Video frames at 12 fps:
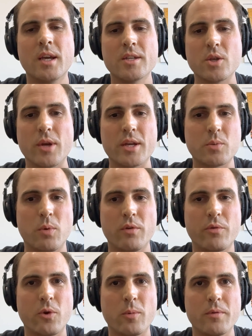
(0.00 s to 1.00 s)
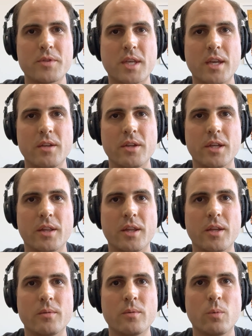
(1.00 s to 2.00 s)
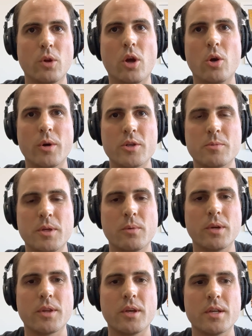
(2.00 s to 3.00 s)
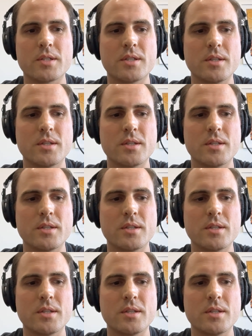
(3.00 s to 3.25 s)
So that's one form of scaling that will always be with us,